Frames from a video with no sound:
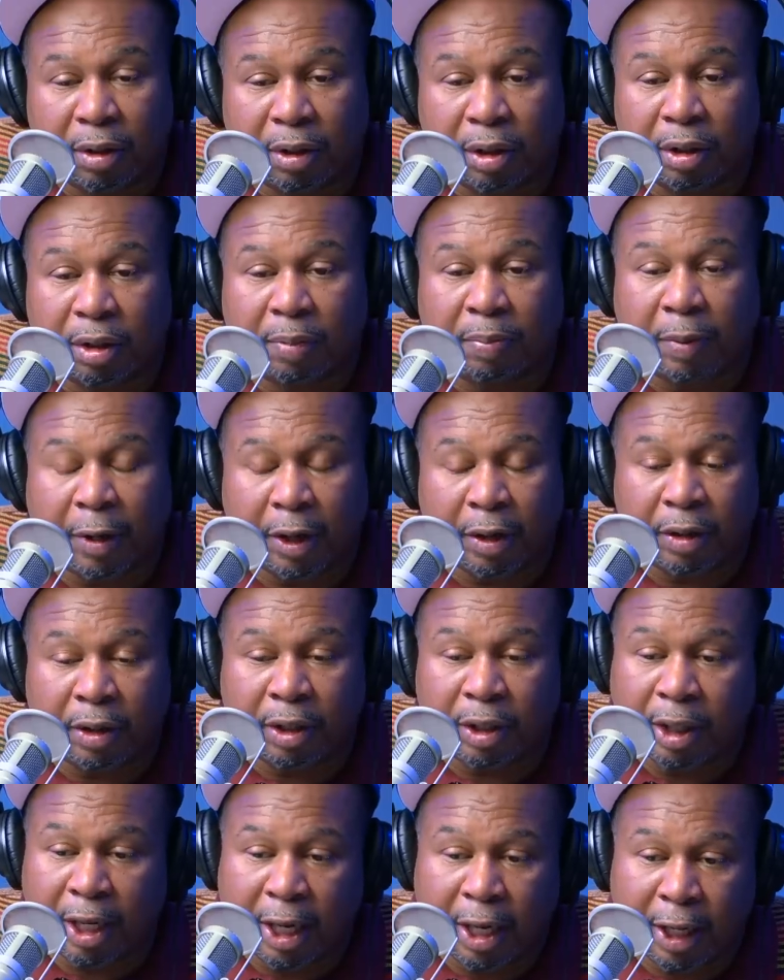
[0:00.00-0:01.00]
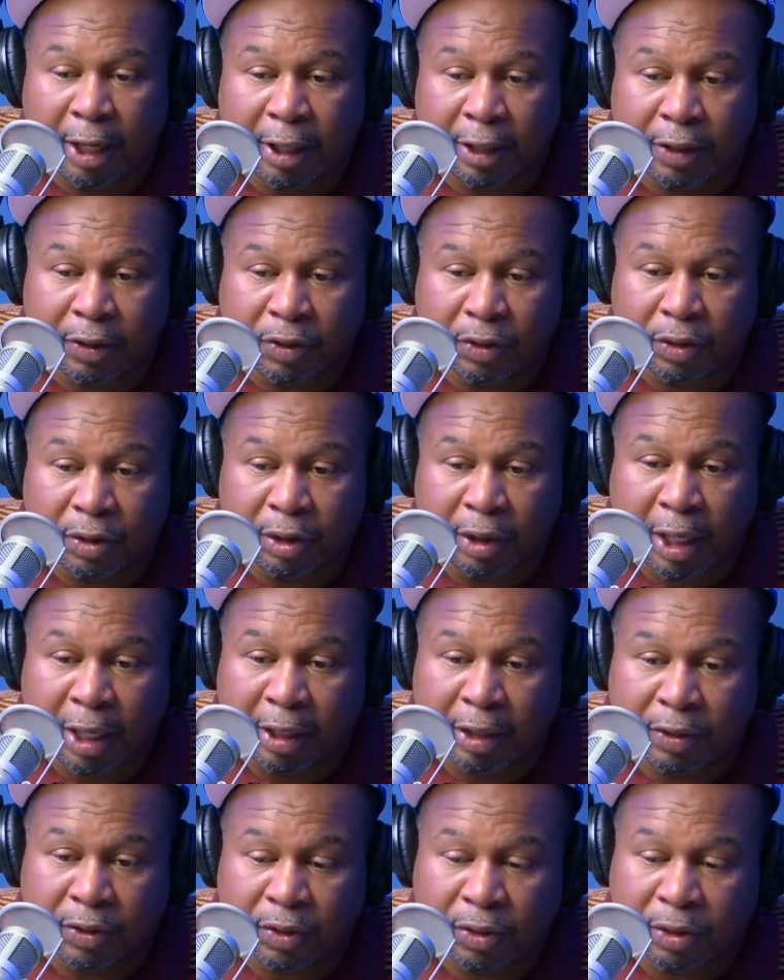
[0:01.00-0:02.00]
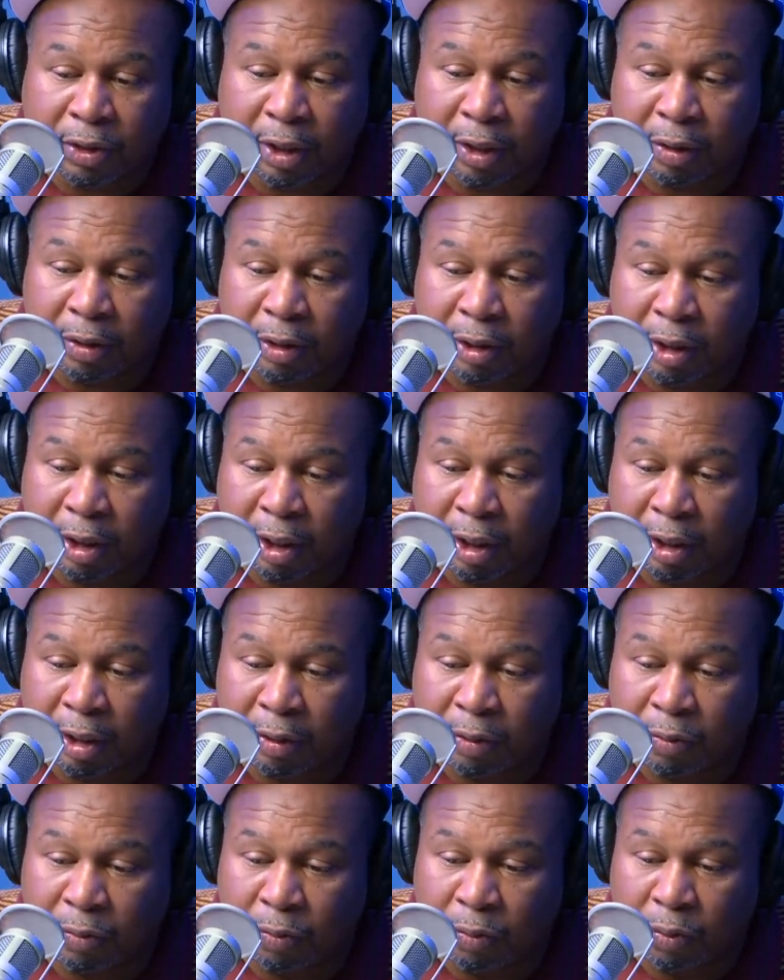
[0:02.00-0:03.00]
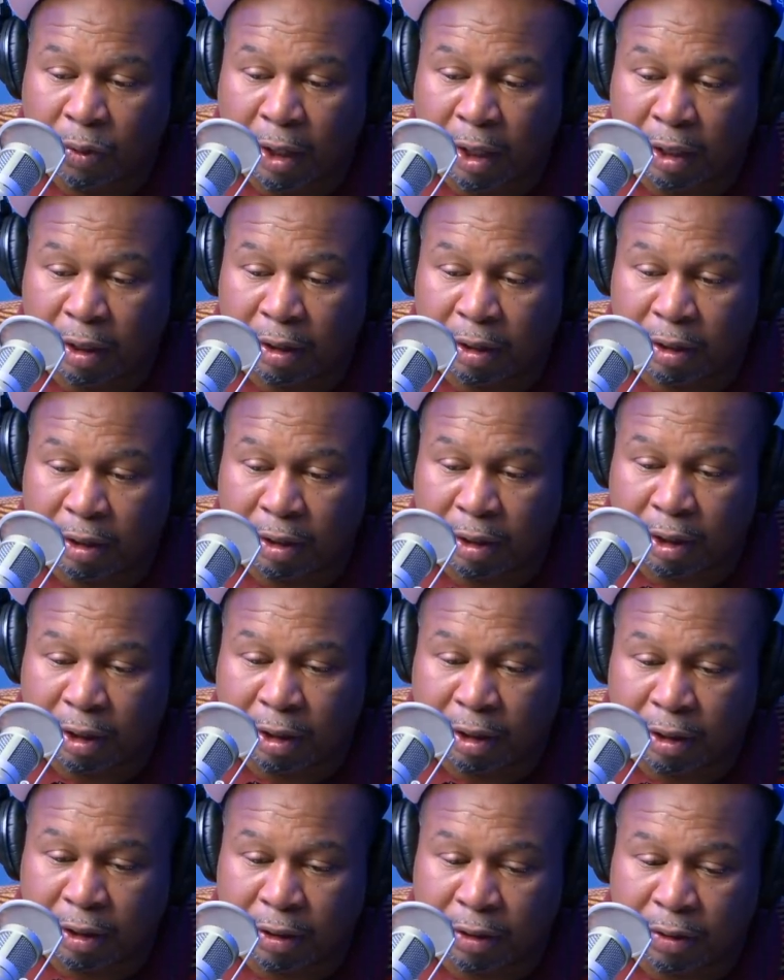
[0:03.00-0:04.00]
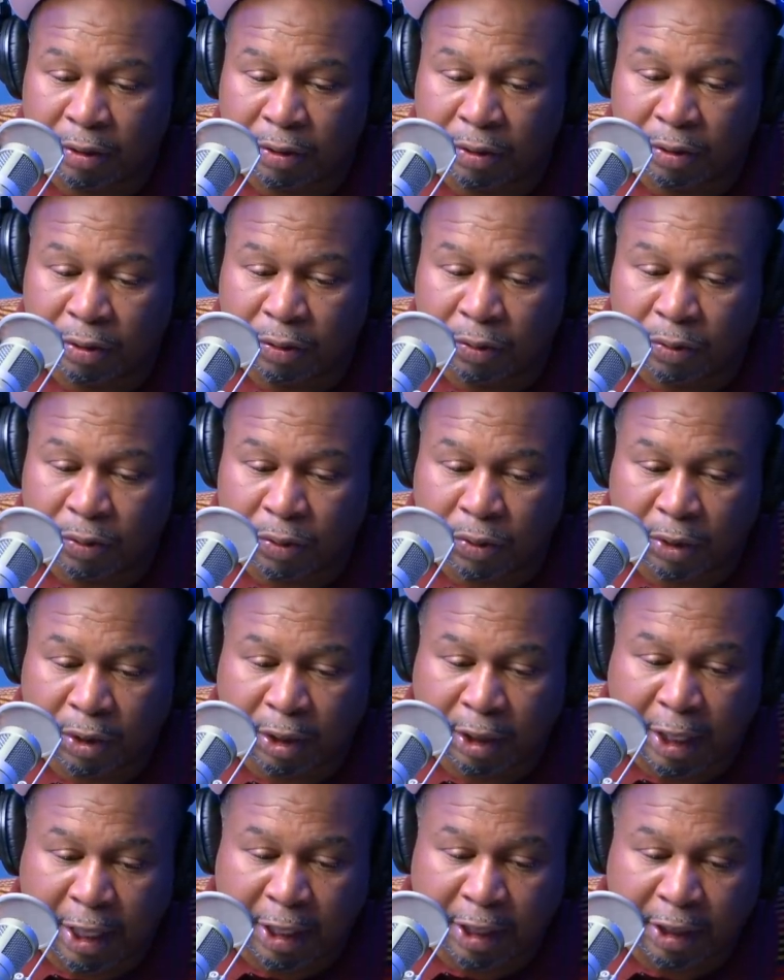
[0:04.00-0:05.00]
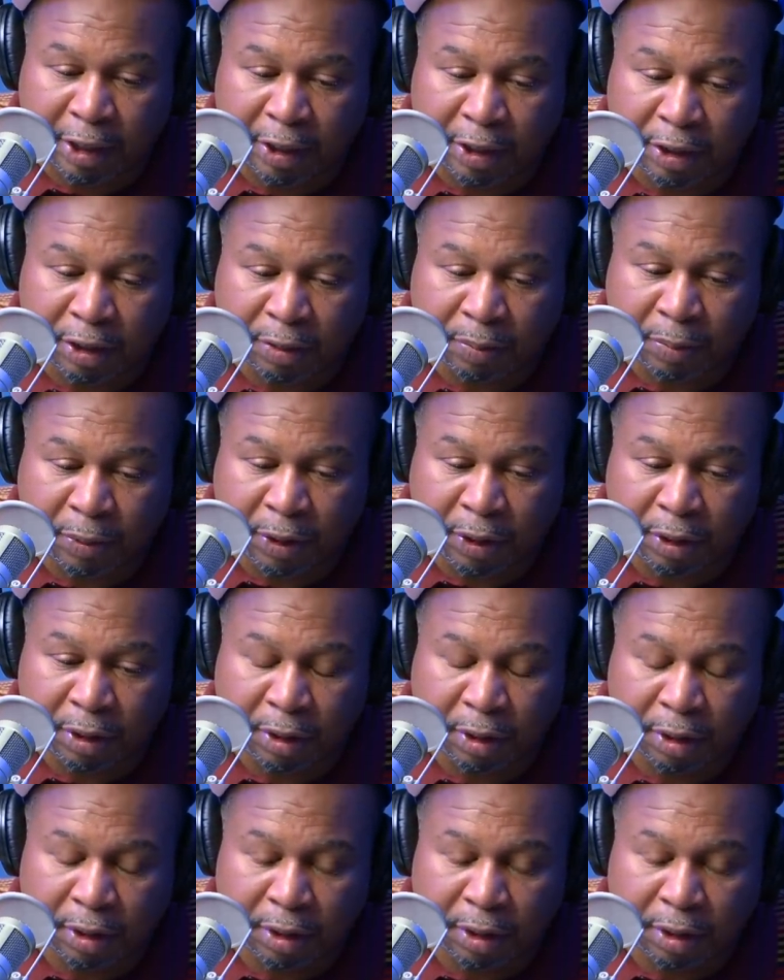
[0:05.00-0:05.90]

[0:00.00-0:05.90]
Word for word: think the parody lies not necessarily in what the news of the day is, but